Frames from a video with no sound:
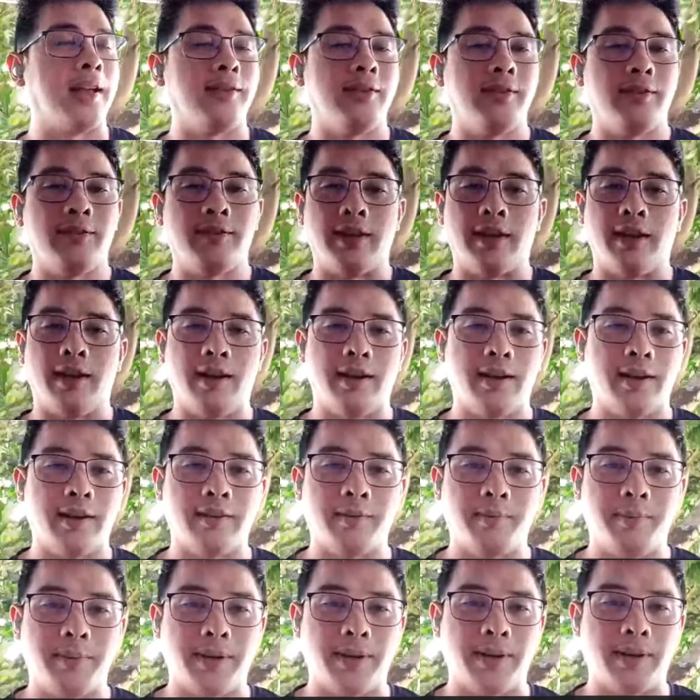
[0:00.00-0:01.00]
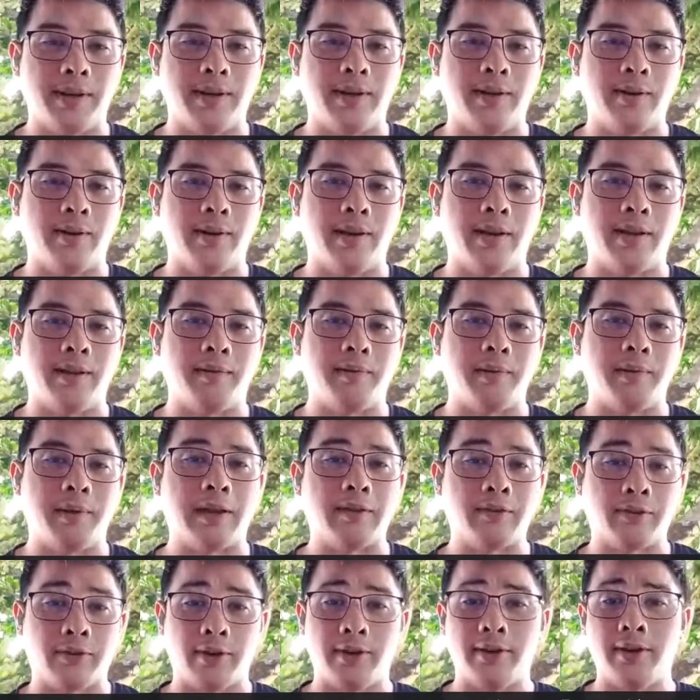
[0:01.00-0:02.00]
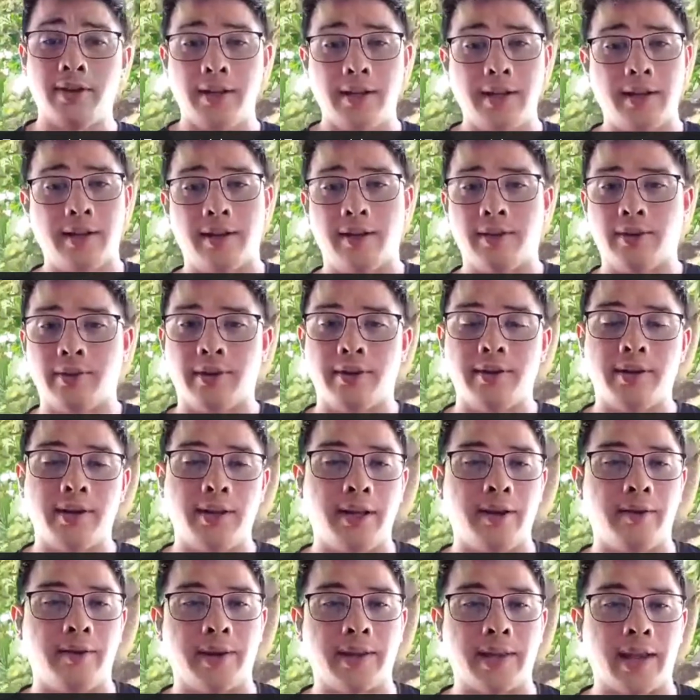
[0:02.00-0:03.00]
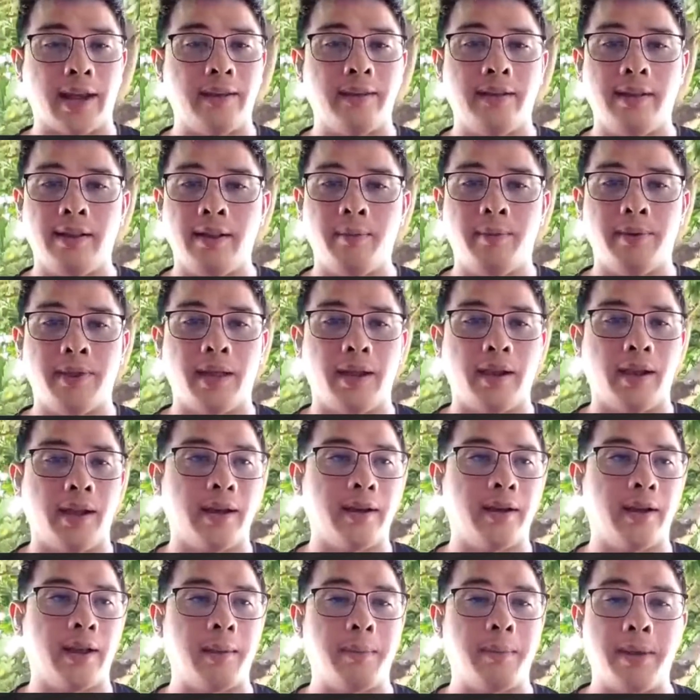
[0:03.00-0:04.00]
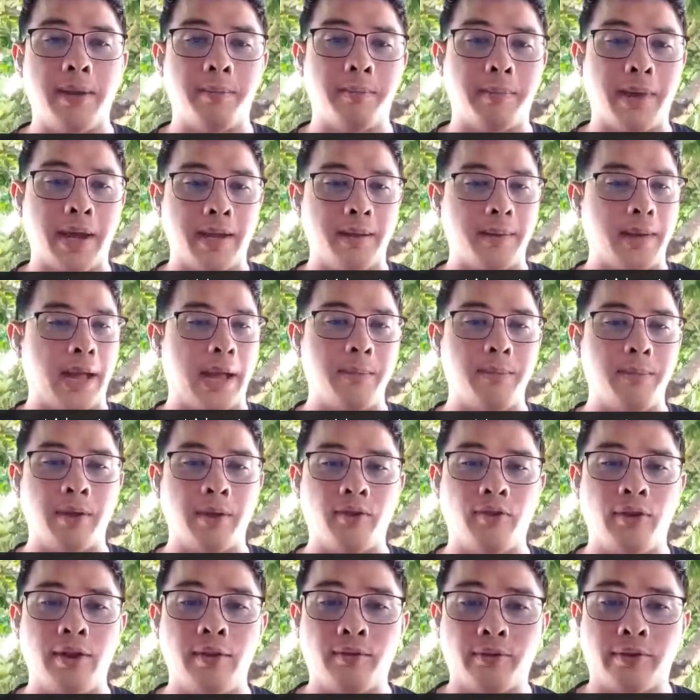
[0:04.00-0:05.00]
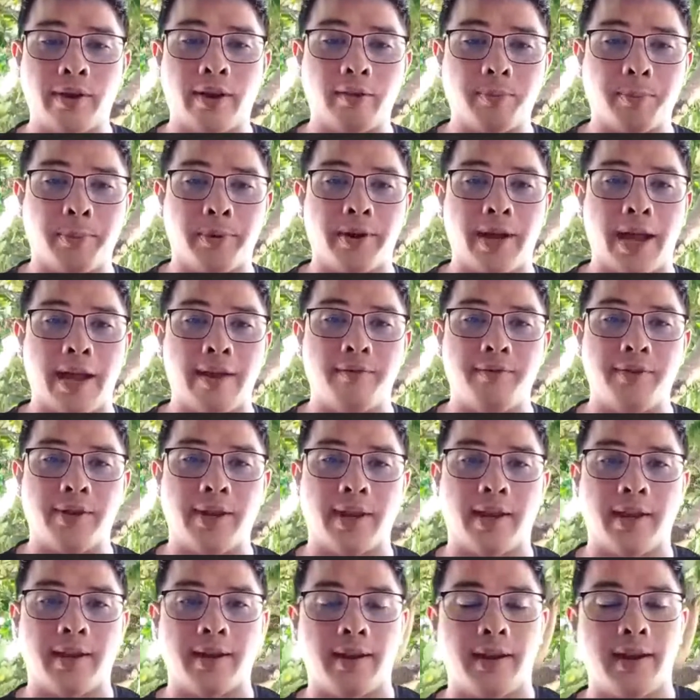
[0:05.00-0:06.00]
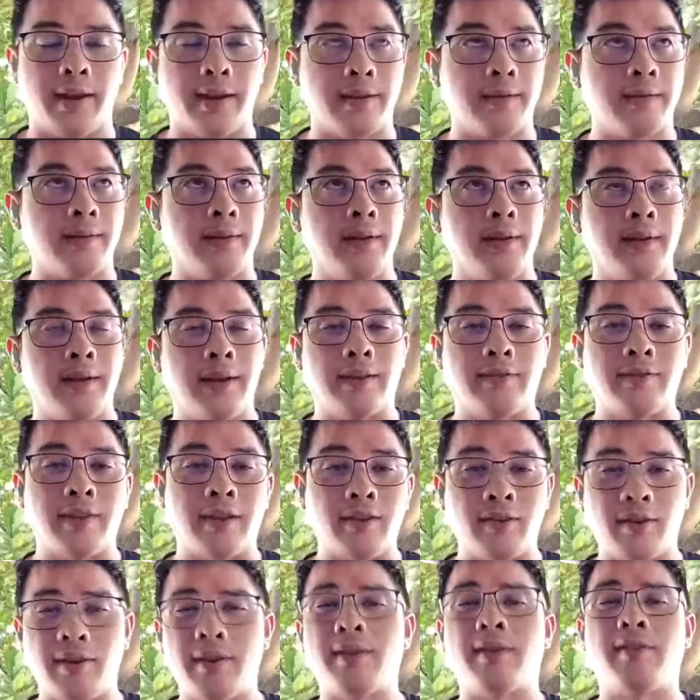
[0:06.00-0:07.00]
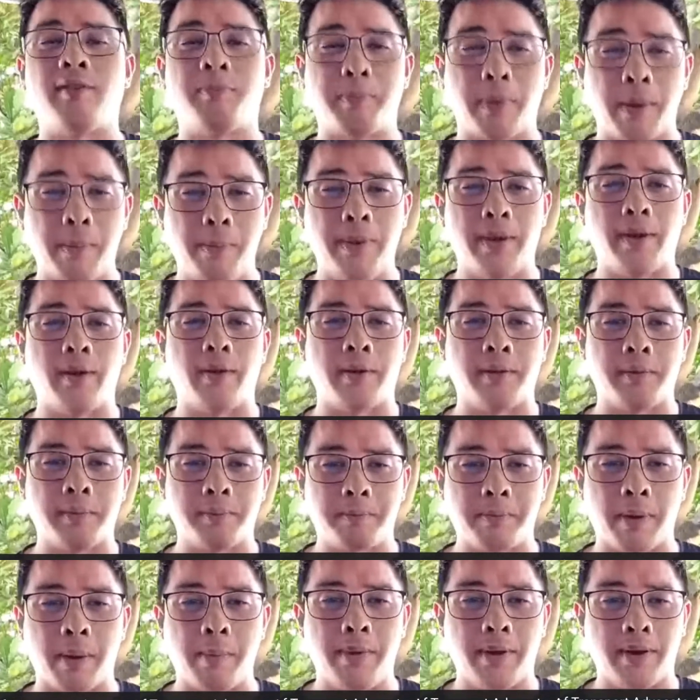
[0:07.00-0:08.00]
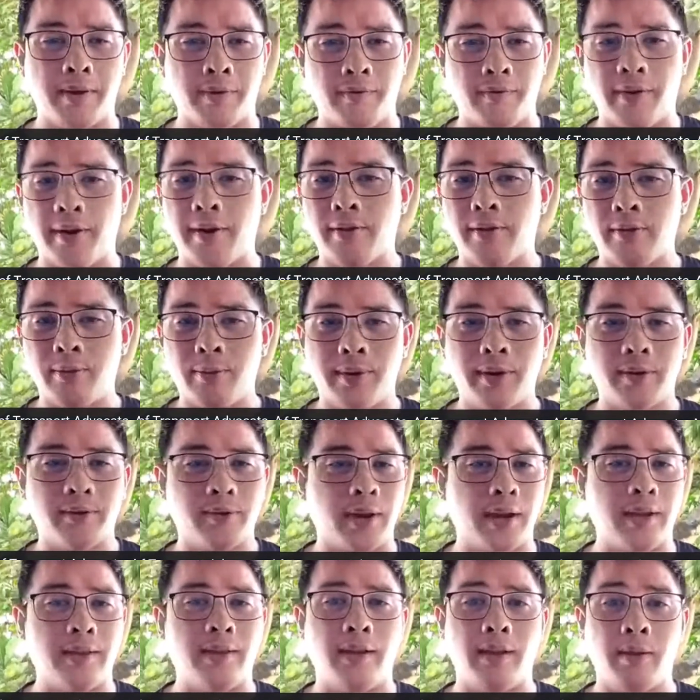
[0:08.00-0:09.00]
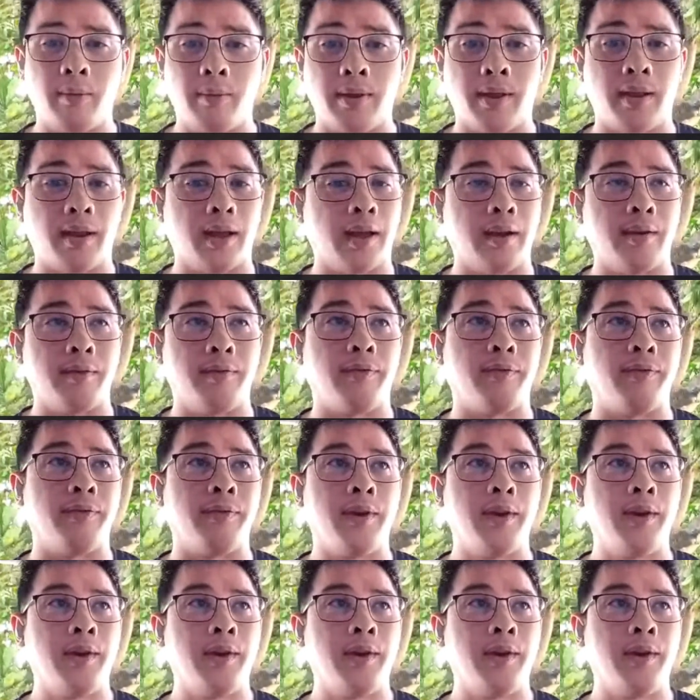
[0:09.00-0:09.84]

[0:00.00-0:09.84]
not just in Angkas, but externally and internally, right? I deal with a lot. I mean, I'm the chief transport advocate, and essentially this public affairs work. So I deal with a lot of